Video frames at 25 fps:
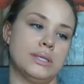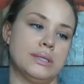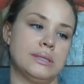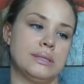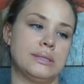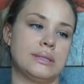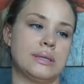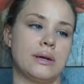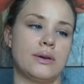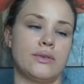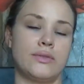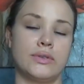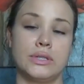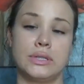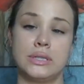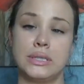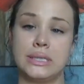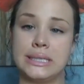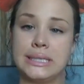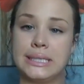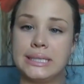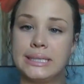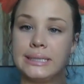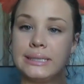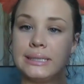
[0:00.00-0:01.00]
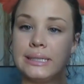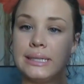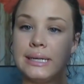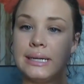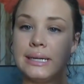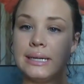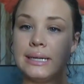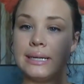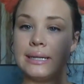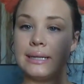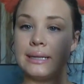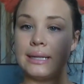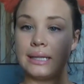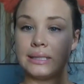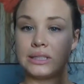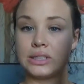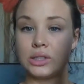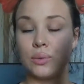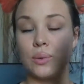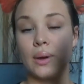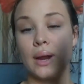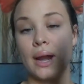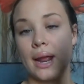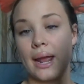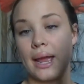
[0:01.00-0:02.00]
however you say that, that's
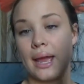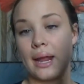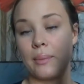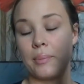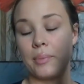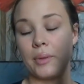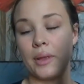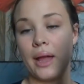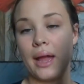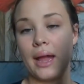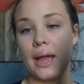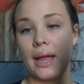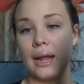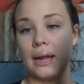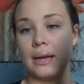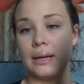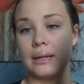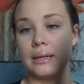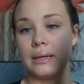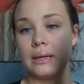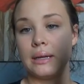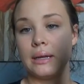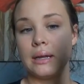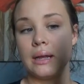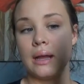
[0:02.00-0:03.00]
the one I had applied,